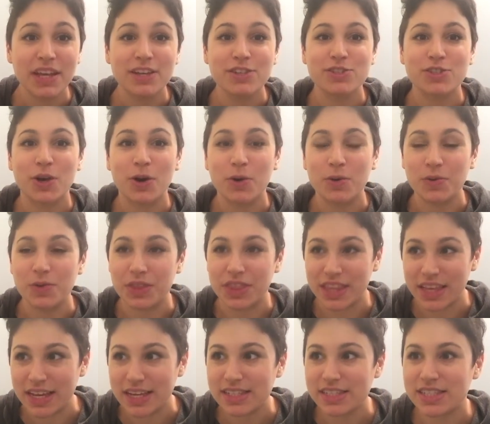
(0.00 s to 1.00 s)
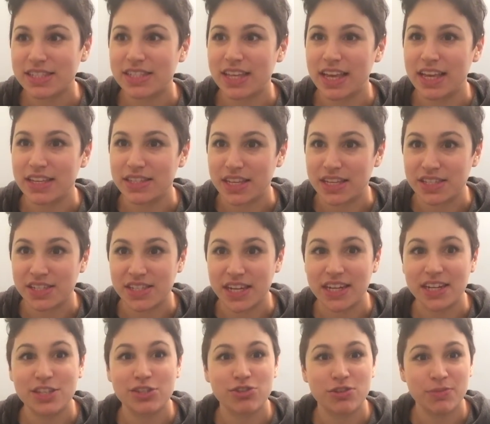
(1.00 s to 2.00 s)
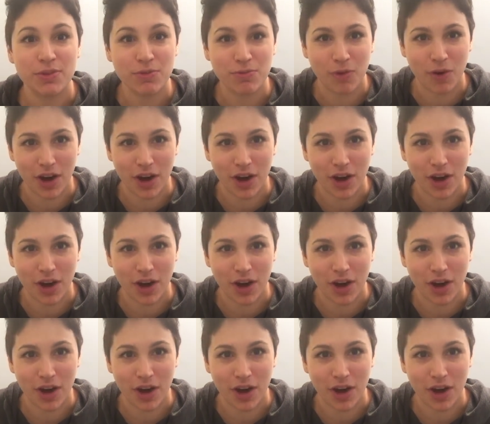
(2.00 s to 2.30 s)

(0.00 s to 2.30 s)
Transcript: so this is a steady stream of